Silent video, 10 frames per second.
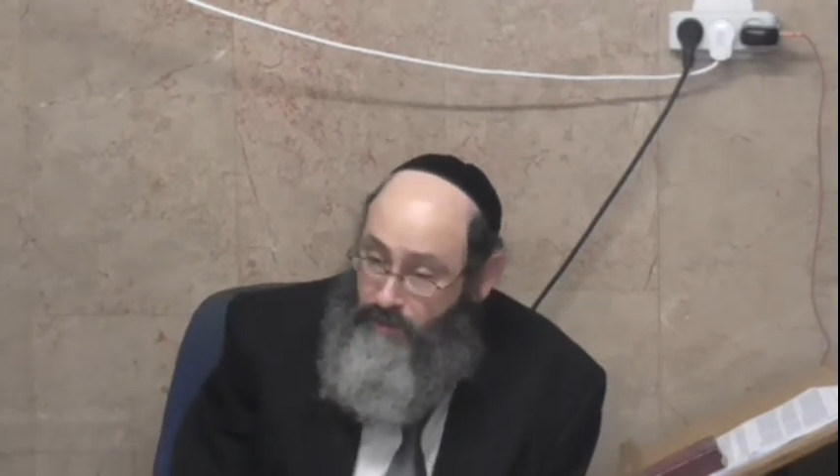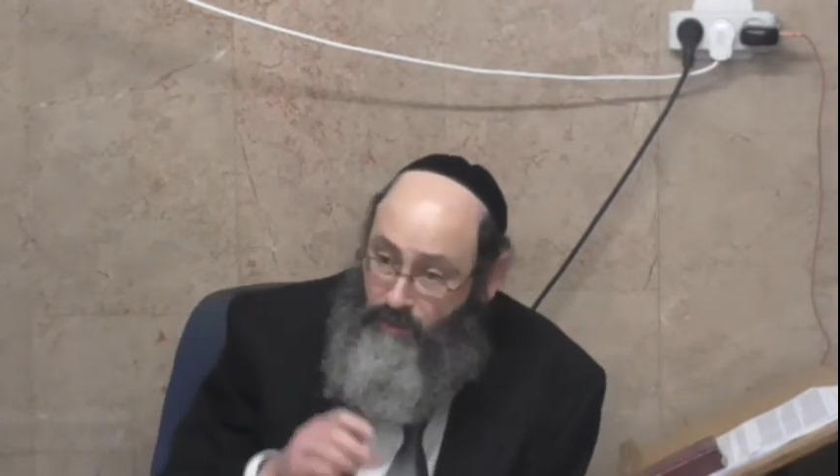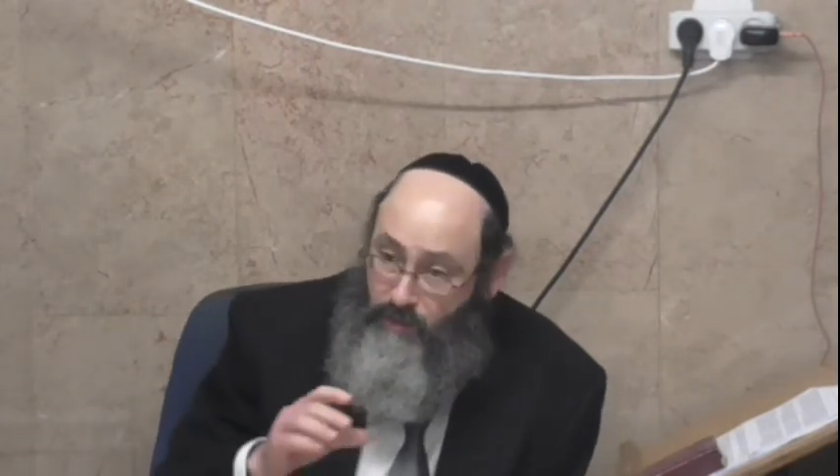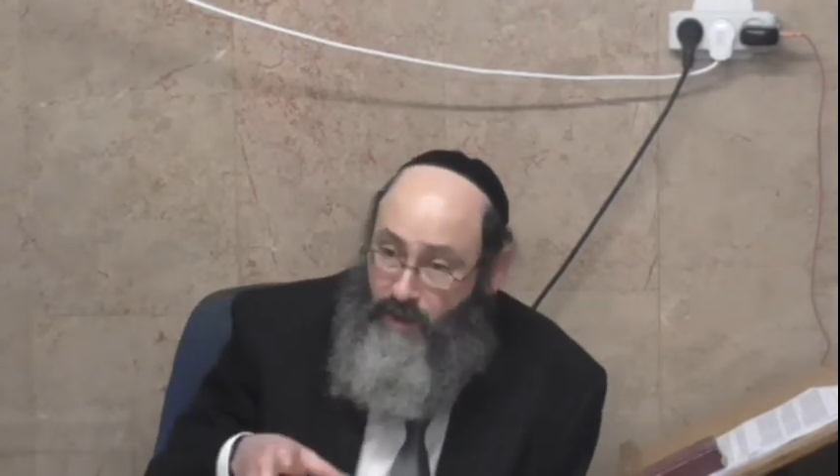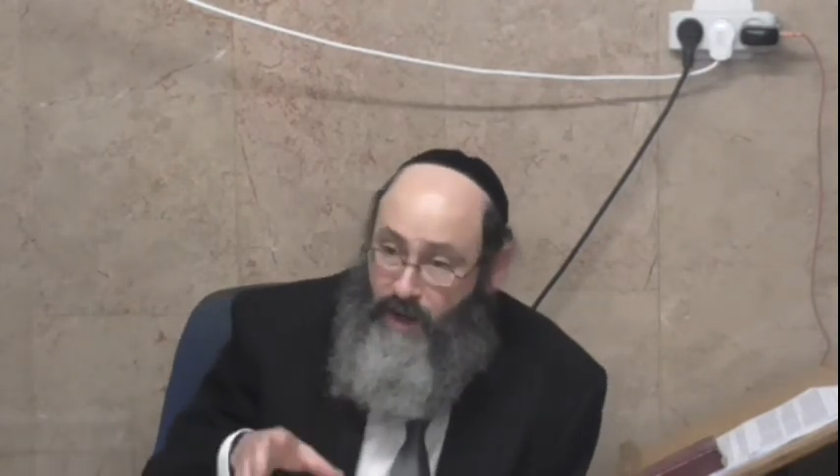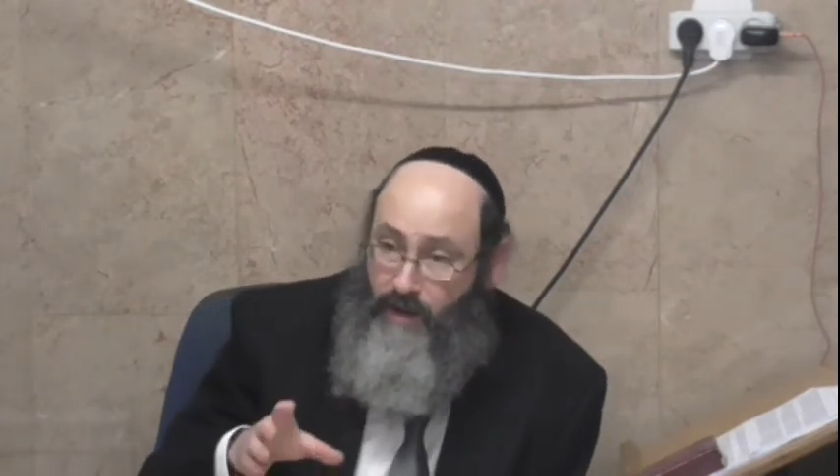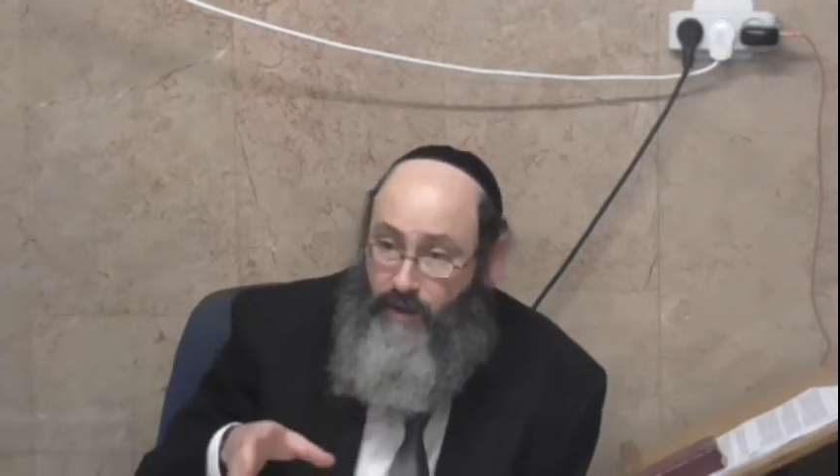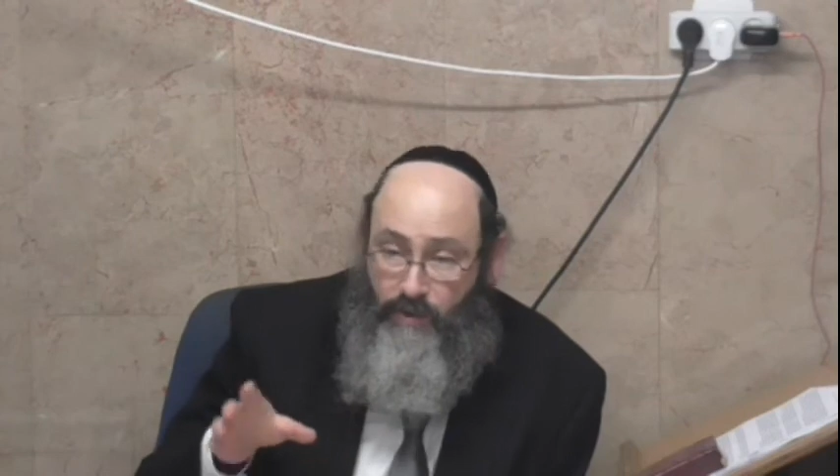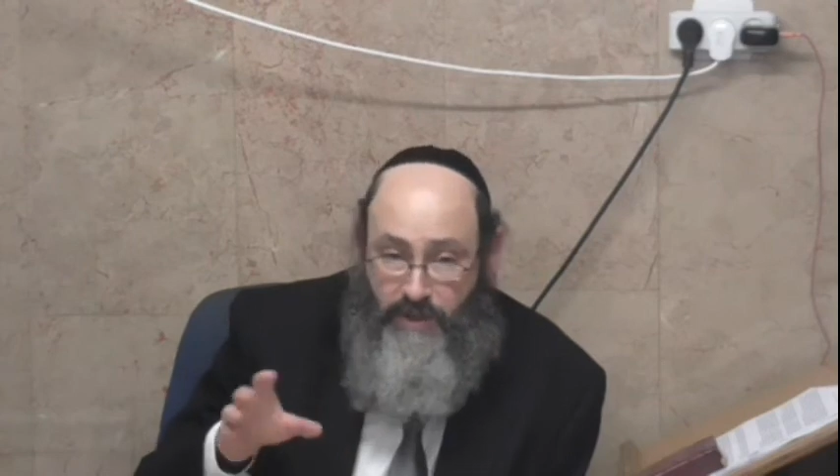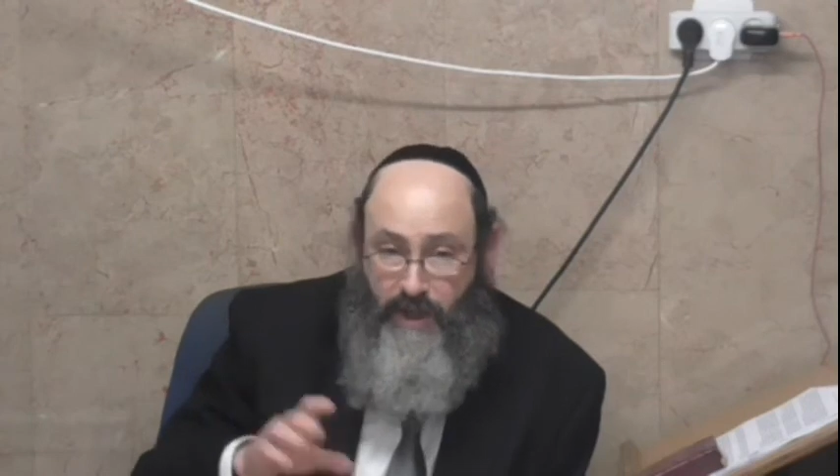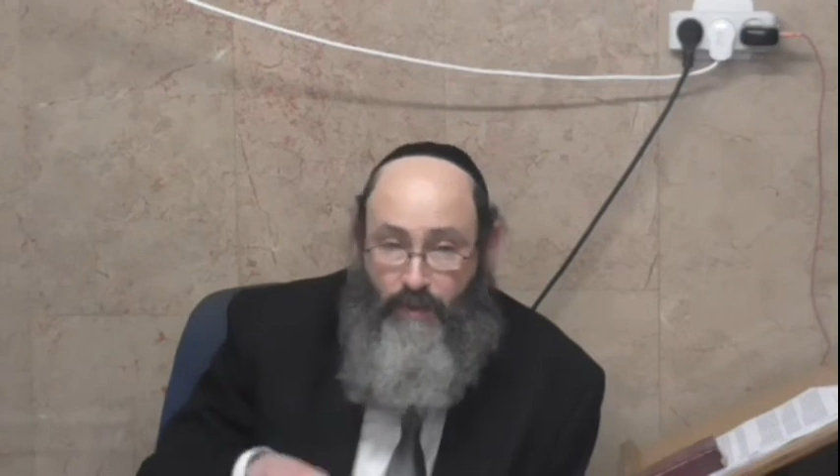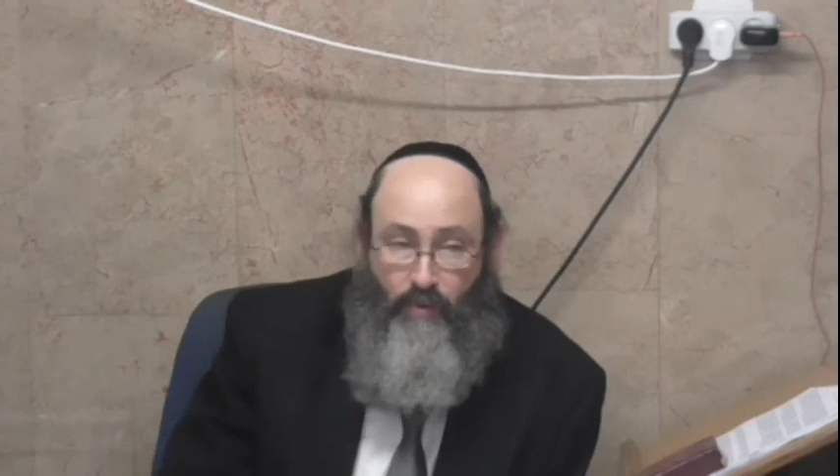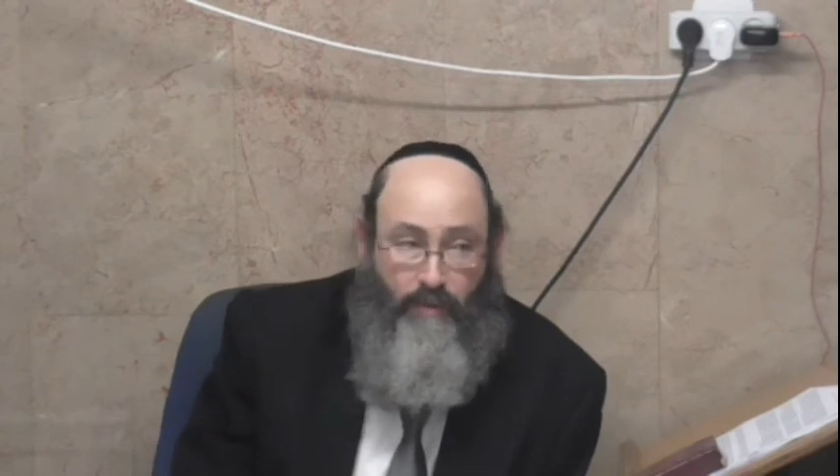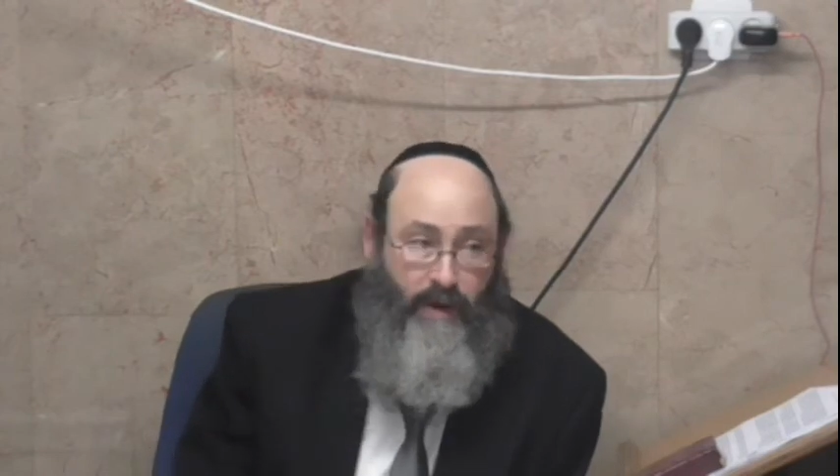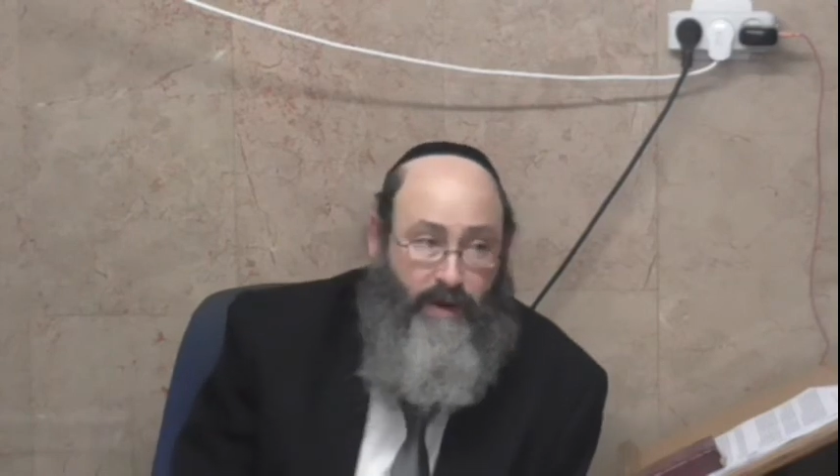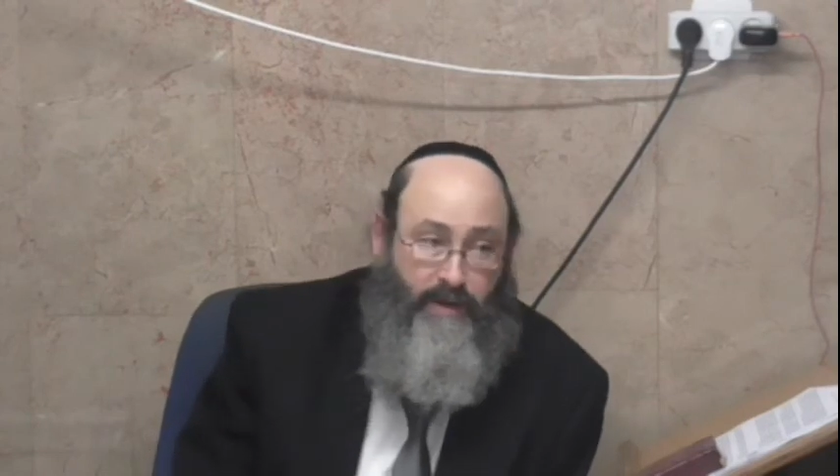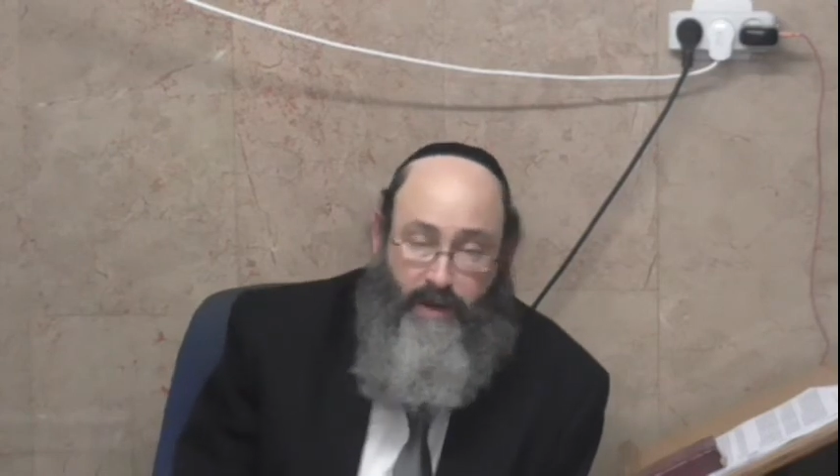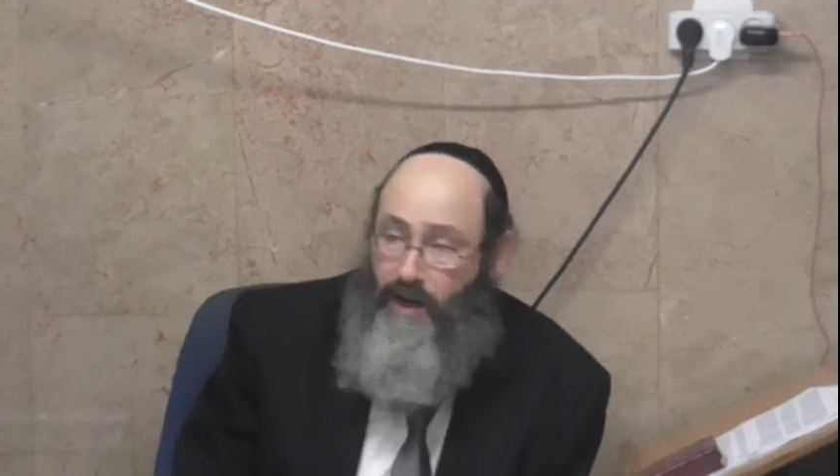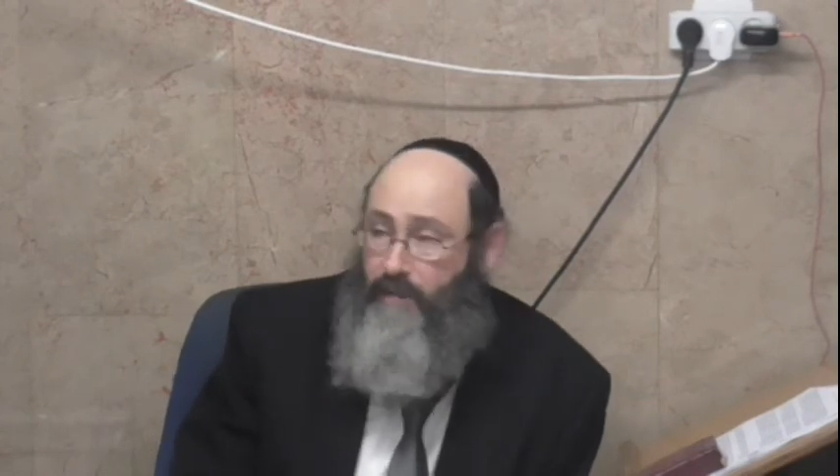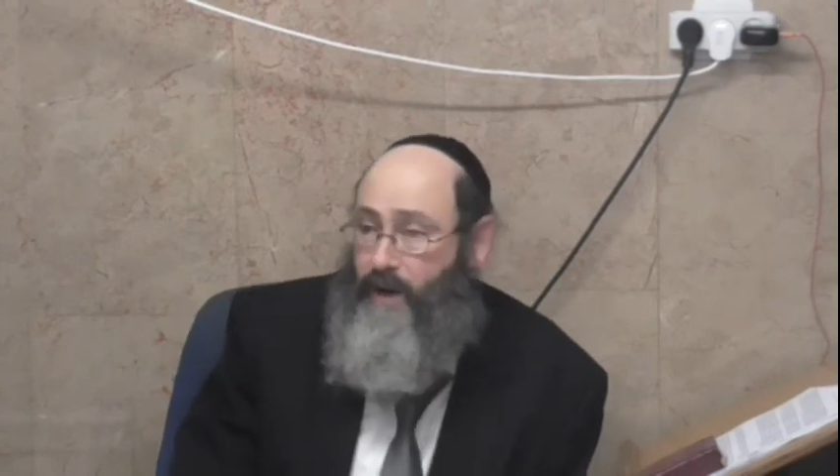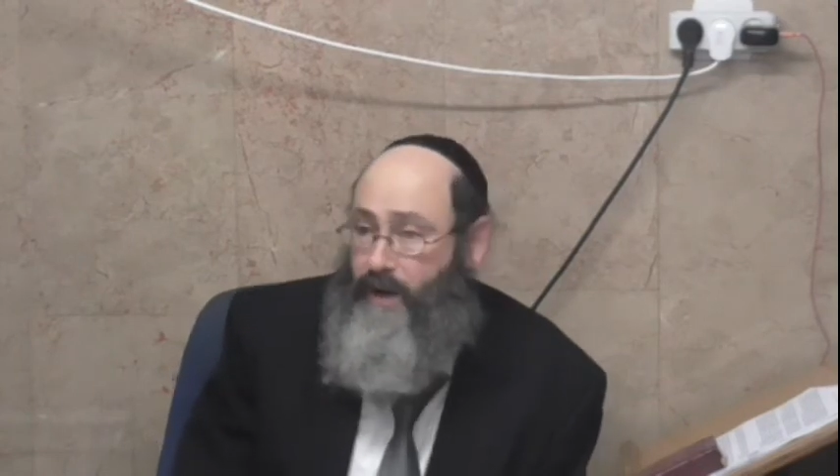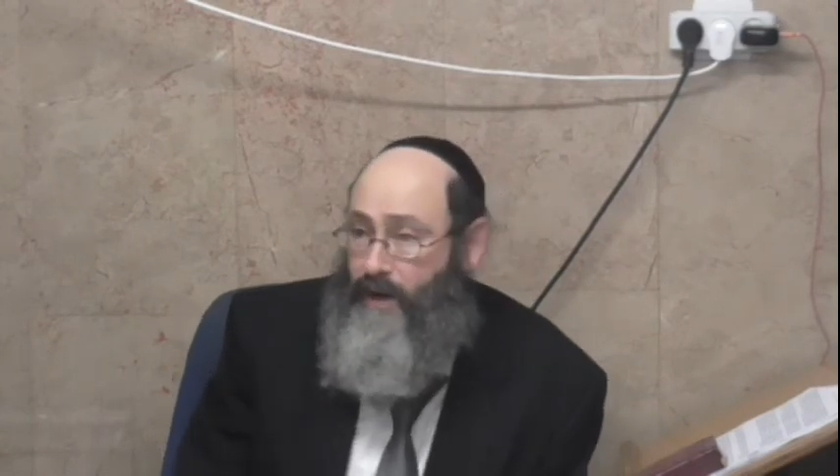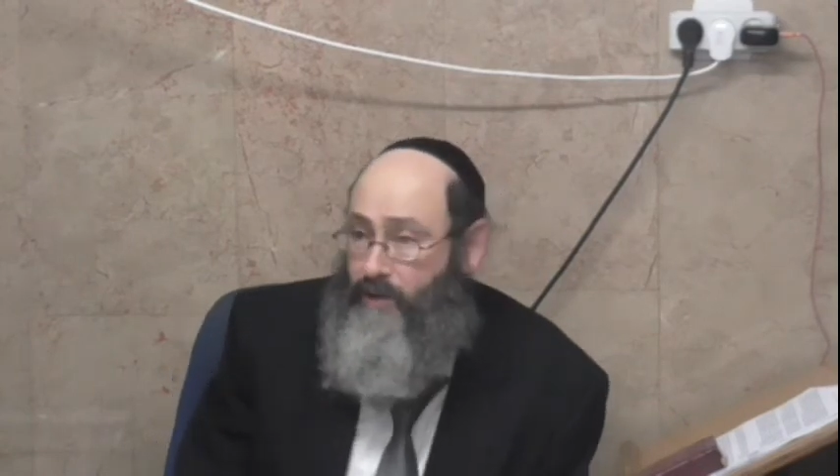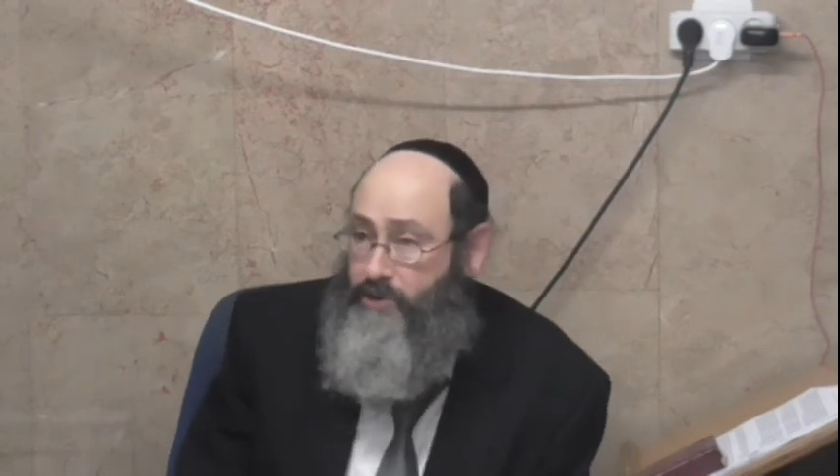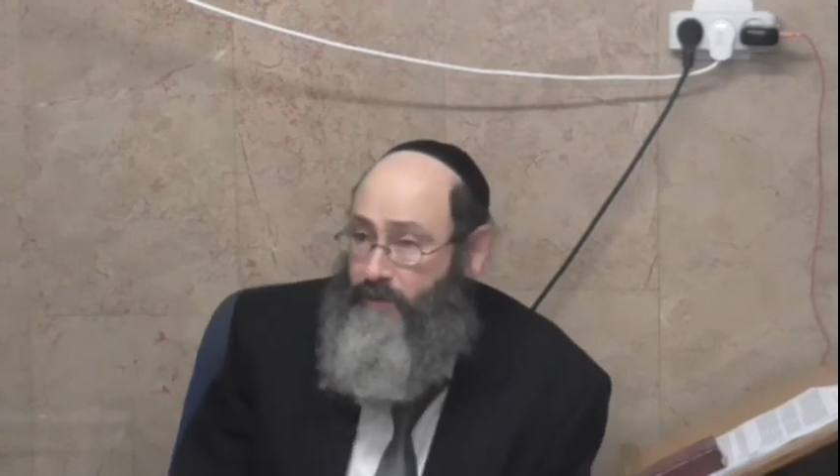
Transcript: you can't use any more money than anybody else.